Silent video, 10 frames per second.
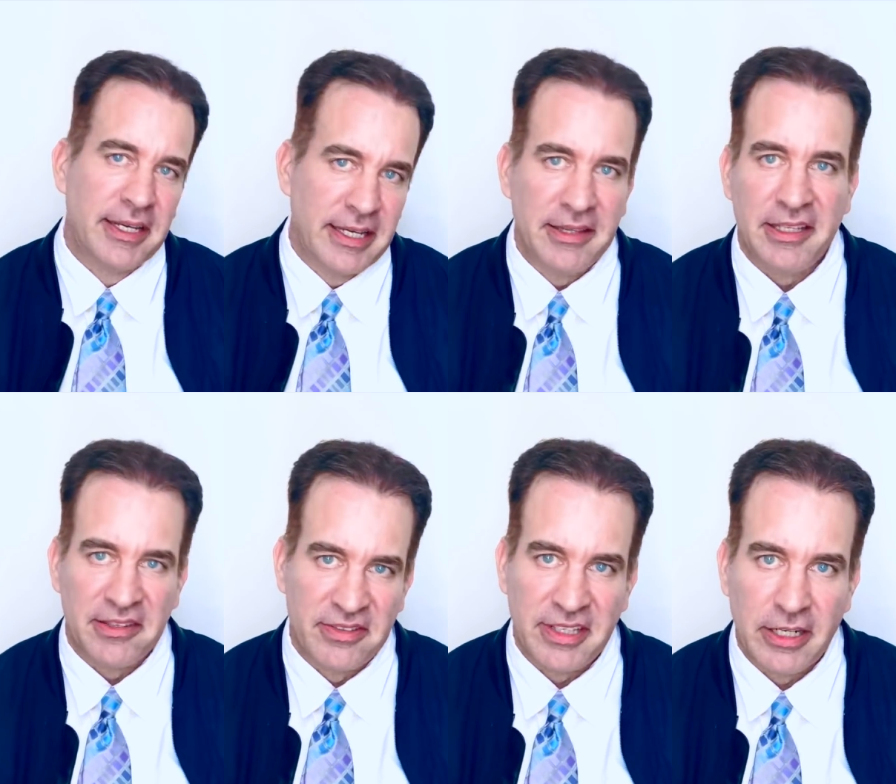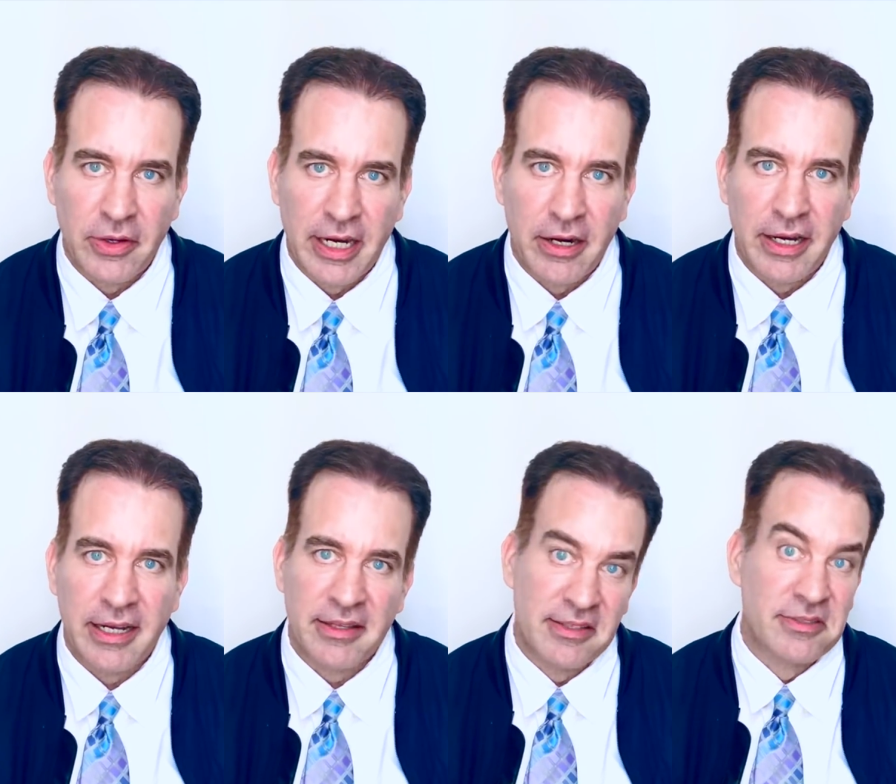in the Encino
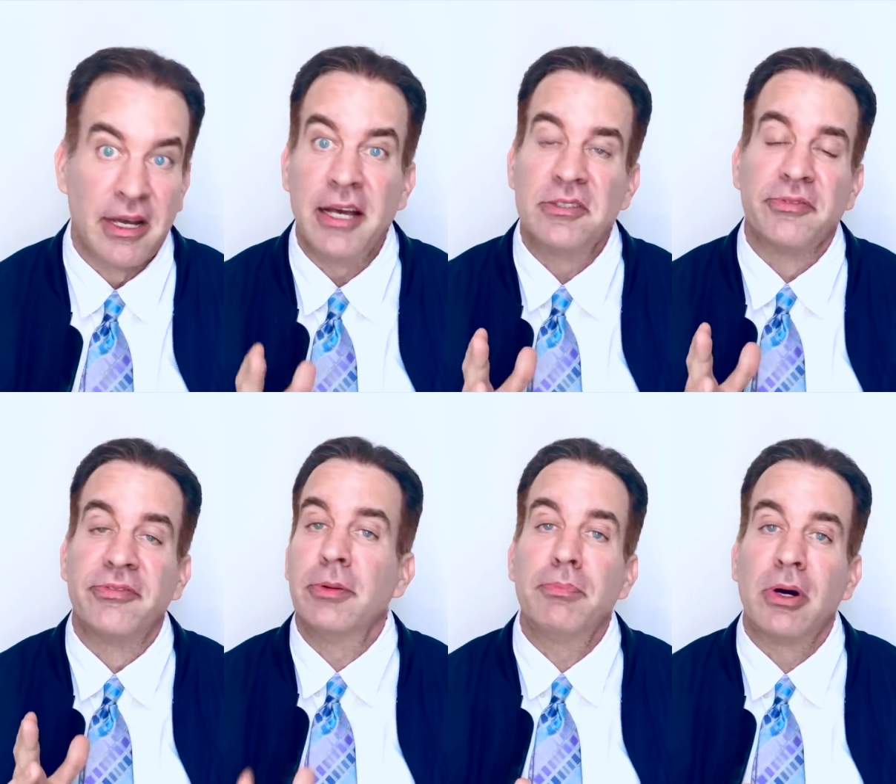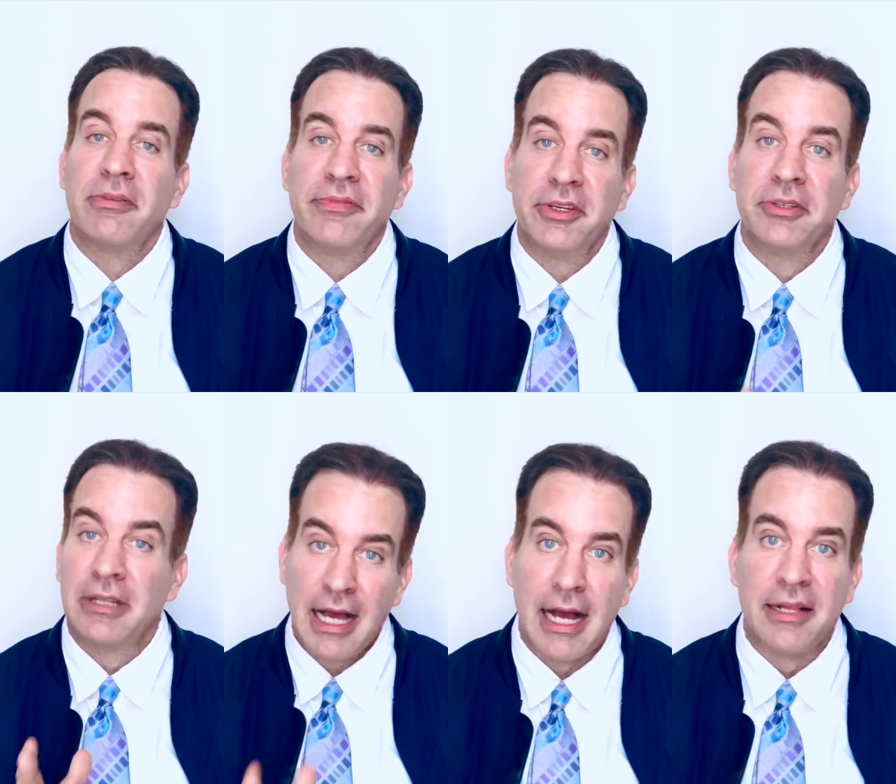area, the size of football field
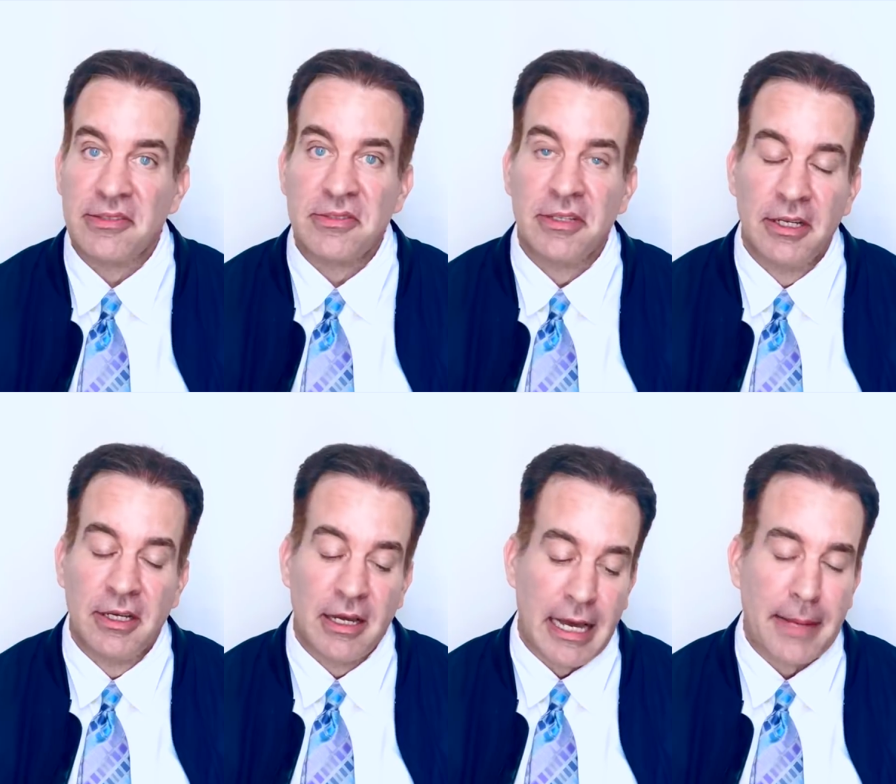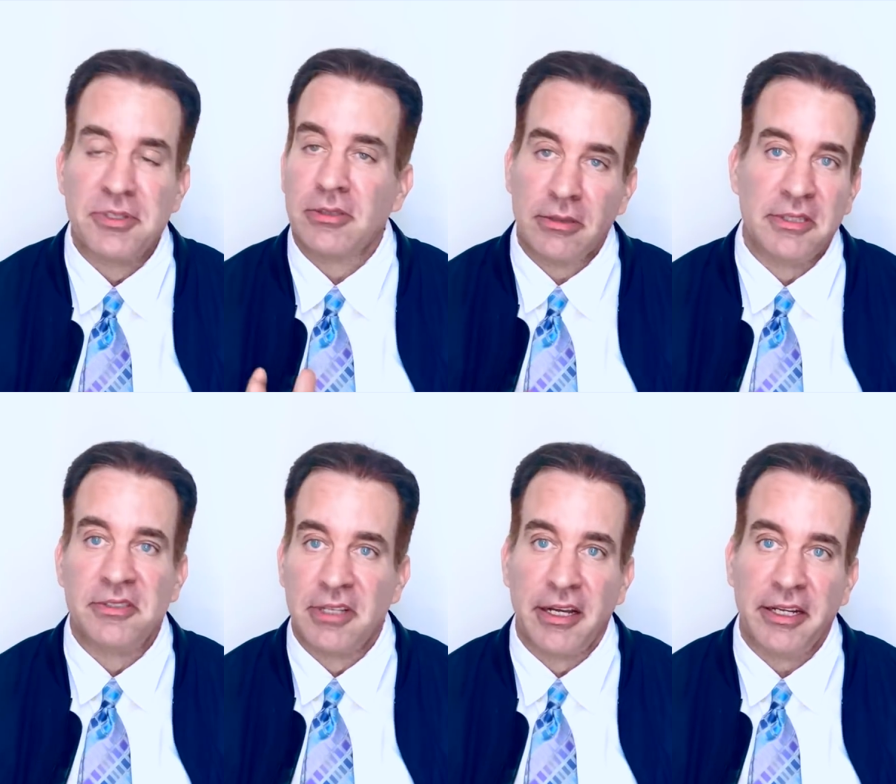lots. Absolutely
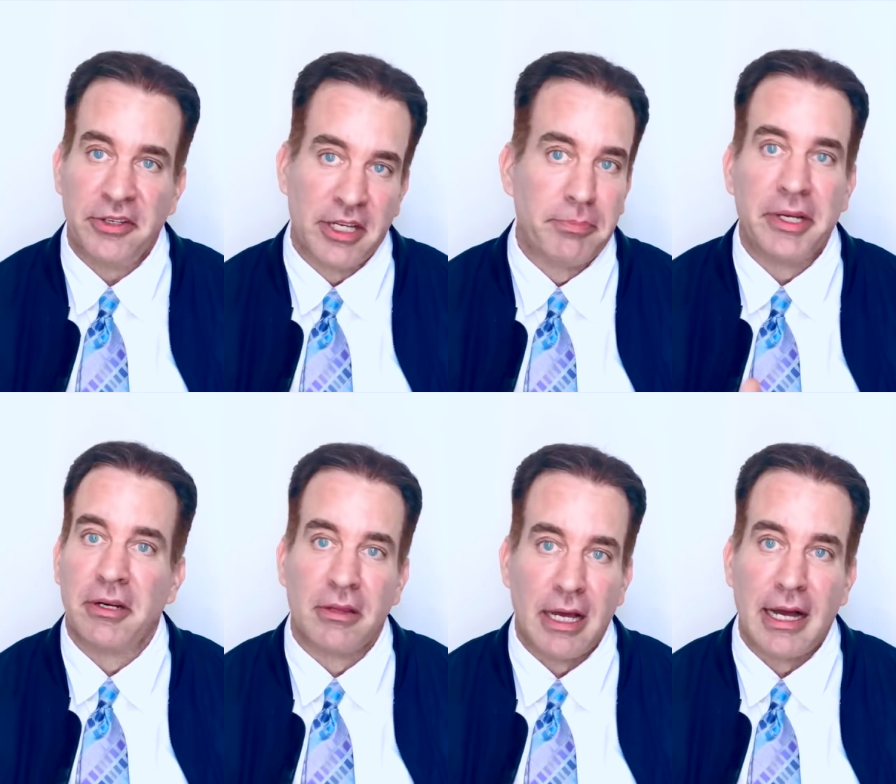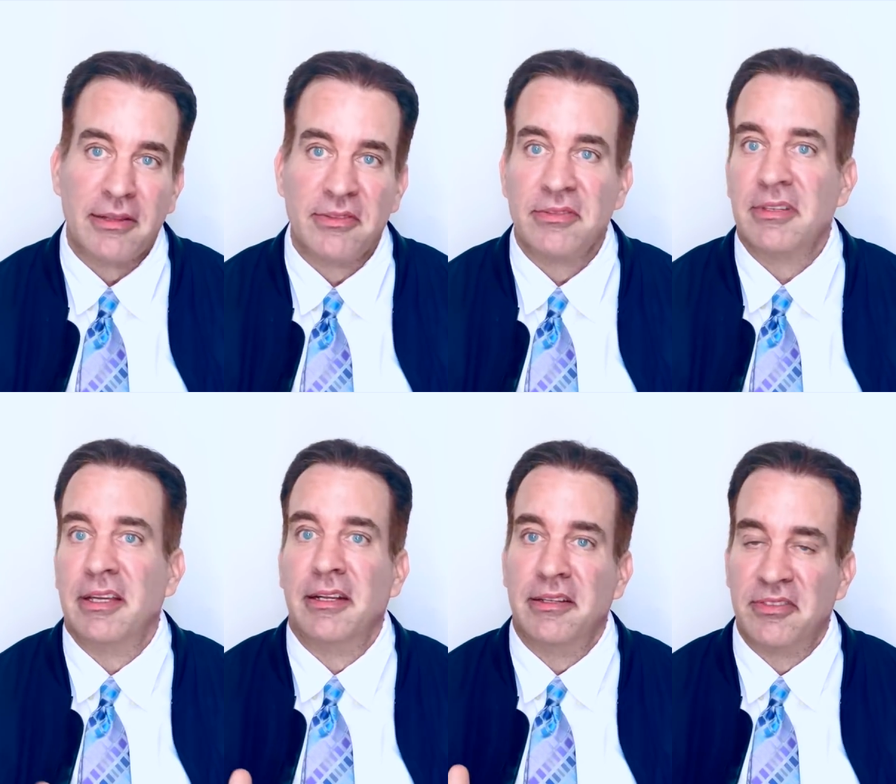stunning. You get bigger lots
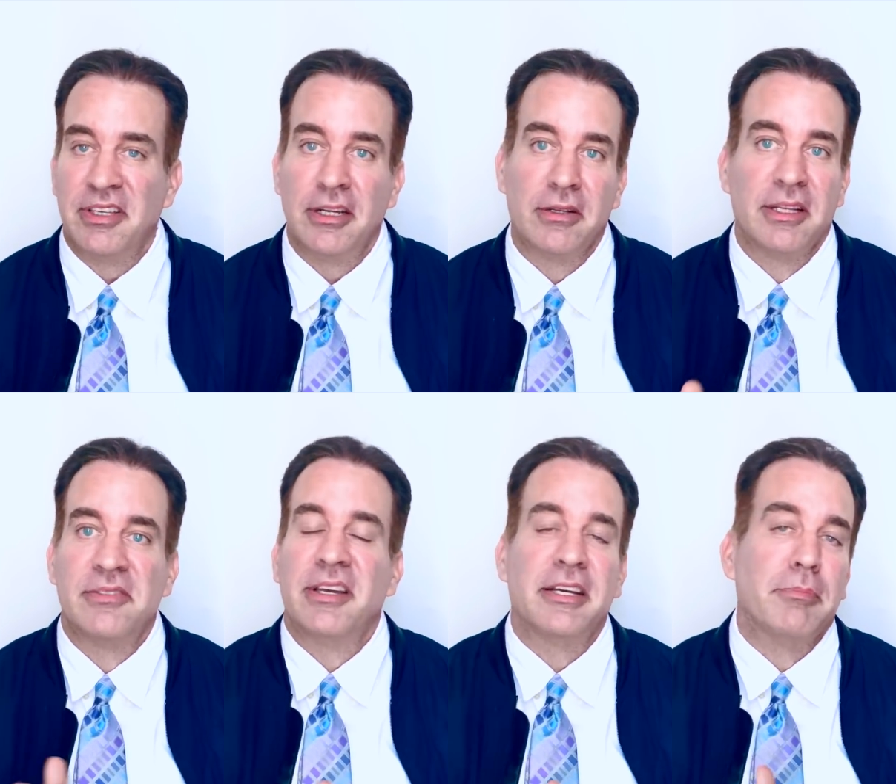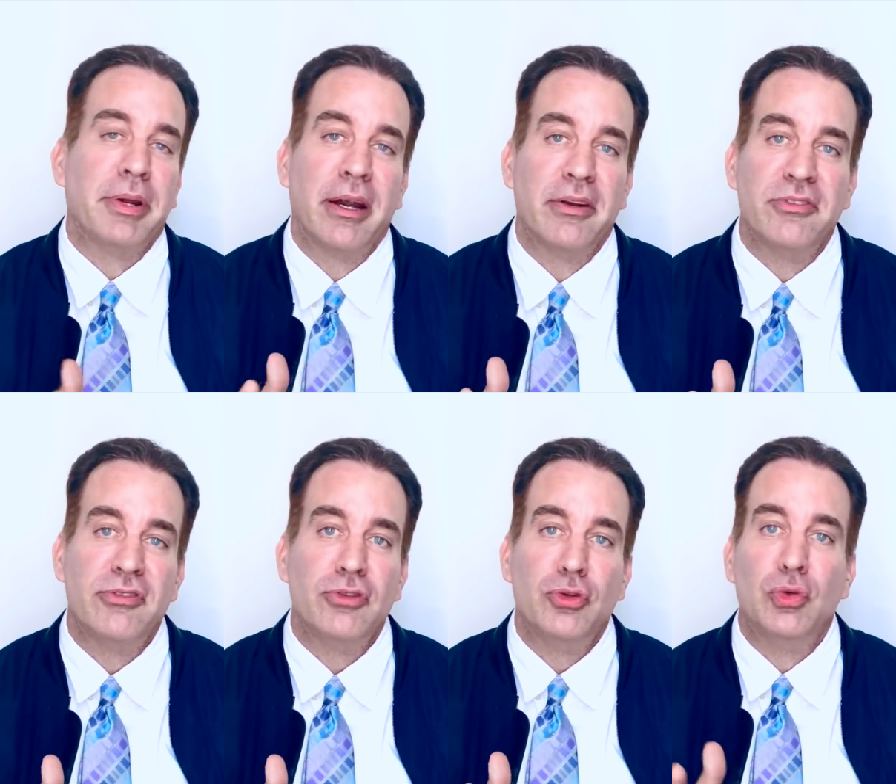in Encino, let's say, compared
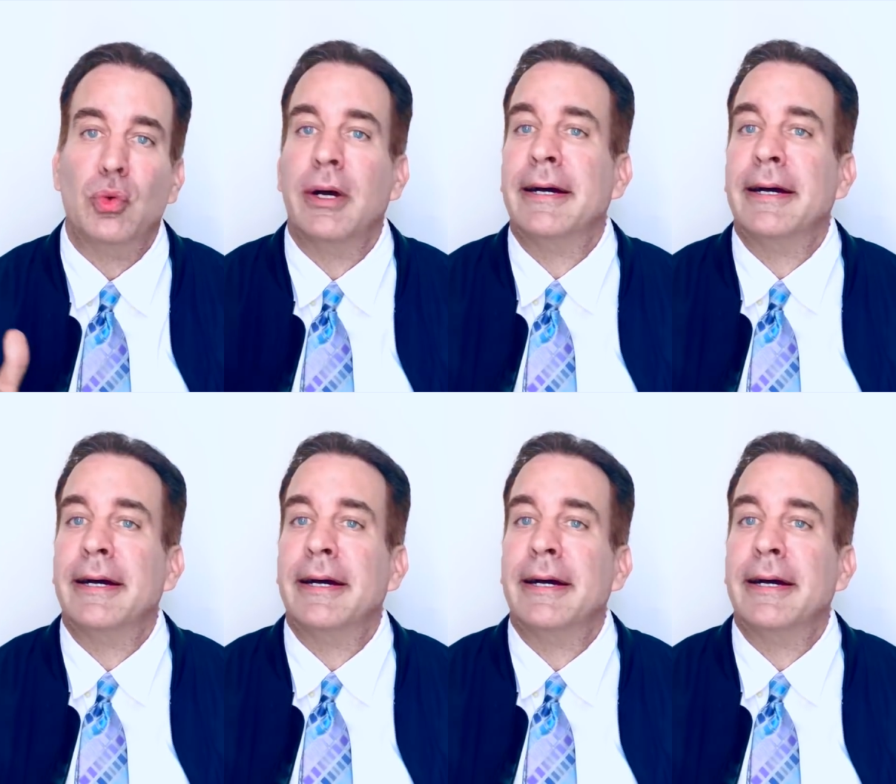to